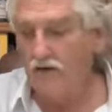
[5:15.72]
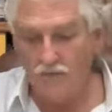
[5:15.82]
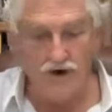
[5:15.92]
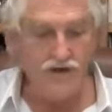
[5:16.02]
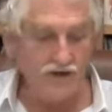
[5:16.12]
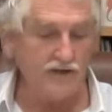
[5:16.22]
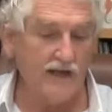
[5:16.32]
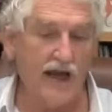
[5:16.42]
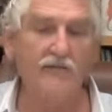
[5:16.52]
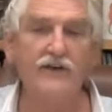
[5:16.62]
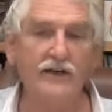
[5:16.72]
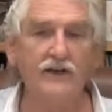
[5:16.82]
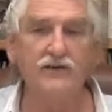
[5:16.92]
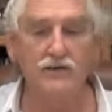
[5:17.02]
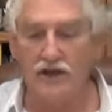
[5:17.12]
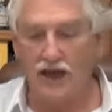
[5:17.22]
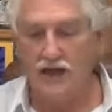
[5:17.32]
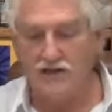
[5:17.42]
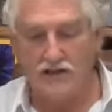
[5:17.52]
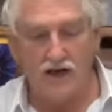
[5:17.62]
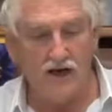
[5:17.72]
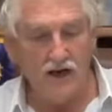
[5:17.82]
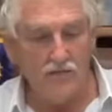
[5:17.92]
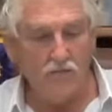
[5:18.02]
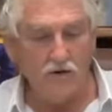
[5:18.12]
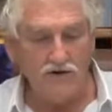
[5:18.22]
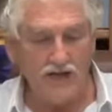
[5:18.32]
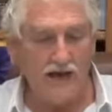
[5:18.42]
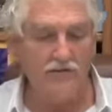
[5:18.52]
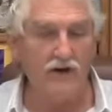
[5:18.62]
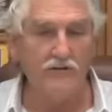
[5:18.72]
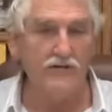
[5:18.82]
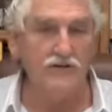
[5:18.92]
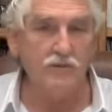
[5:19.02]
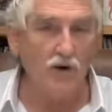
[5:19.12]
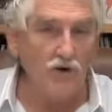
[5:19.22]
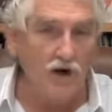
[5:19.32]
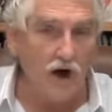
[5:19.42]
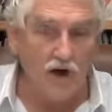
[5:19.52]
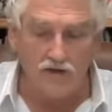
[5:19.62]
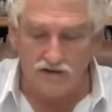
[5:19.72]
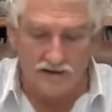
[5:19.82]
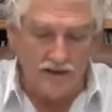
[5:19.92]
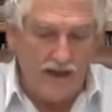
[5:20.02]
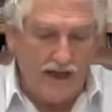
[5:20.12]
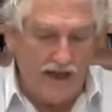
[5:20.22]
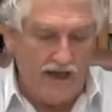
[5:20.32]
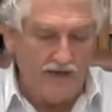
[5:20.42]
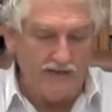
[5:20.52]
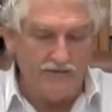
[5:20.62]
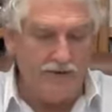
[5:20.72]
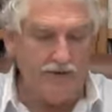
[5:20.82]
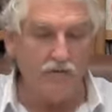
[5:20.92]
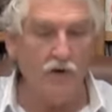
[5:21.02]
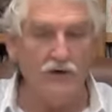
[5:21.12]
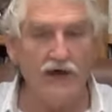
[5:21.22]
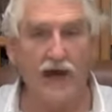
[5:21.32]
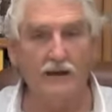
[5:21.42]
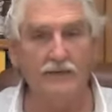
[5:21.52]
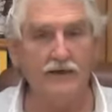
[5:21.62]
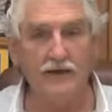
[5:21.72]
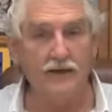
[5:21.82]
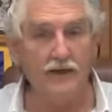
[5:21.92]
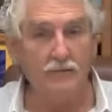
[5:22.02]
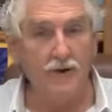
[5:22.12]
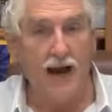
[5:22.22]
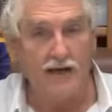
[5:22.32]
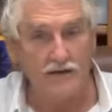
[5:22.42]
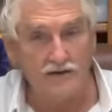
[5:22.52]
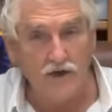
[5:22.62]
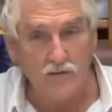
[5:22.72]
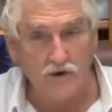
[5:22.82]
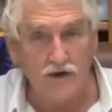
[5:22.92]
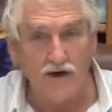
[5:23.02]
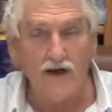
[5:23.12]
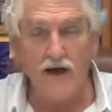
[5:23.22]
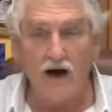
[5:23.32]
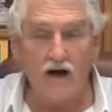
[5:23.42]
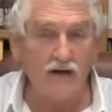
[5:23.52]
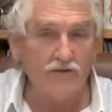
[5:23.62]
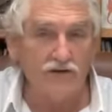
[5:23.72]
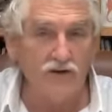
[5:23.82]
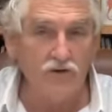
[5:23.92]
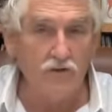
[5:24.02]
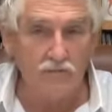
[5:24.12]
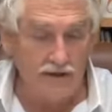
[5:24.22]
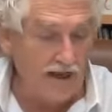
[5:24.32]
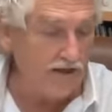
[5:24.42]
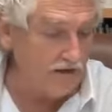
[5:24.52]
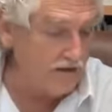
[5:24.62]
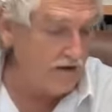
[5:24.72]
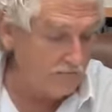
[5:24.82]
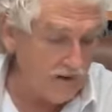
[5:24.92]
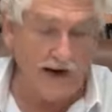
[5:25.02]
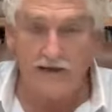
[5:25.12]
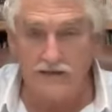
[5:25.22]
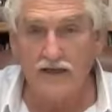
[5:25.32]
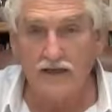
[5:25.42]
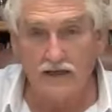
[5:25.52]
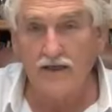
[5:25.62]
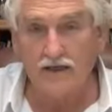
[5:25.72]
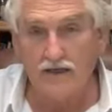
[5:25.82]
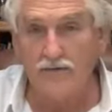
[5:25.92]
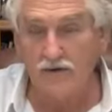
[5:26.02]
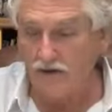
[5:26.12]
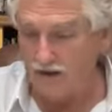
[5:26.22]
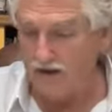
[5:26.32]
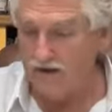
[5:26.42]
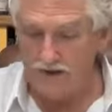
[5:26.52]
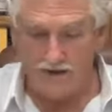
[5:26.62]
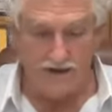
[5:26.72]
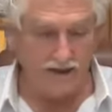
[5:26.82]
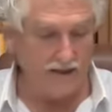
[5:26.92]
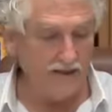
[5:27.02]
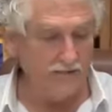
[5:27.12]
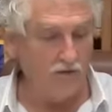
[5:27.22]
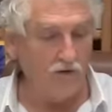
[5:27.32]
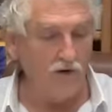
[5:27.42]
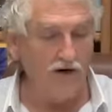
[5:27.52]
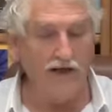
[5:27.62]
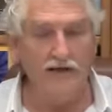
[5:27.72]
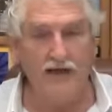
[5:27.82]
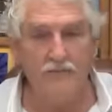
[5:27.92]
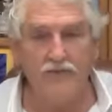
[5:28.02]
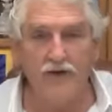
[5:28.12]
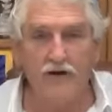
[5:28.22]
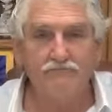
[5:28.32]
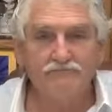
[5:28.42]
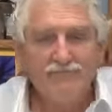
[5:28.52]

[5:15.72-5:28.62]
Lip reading: We just have to get you guys more savvy on these protocols and spending more time in clinical practice. So we're going to, our level two will be like you're practicing clinically. We're going to get a little more in-depth there.